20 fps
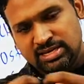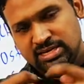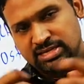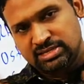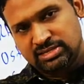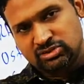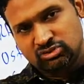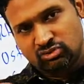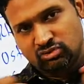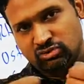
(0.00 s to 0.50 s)

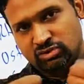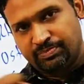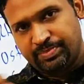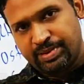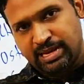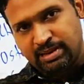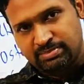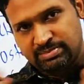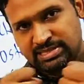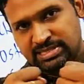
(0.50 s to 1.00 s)
so
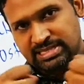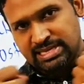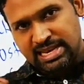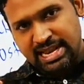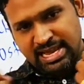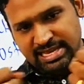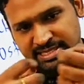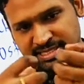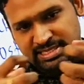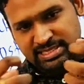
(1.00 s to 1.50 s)
becomes
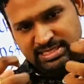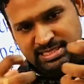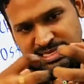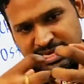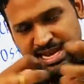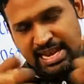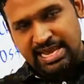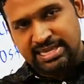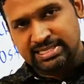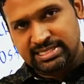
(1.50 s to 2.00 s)
less
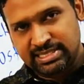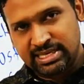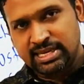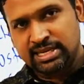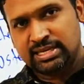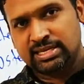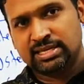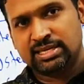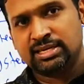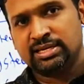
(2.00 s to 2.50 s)

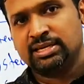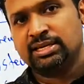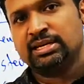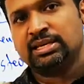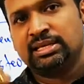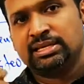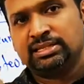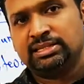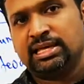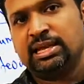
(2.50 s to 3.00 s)
elastic,
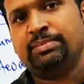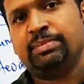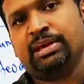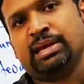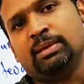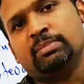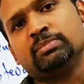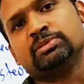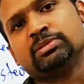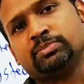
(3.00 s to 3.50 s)
then
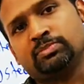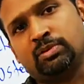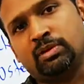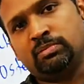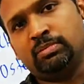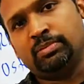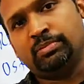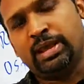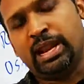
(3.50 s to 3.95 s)
becomes a problem.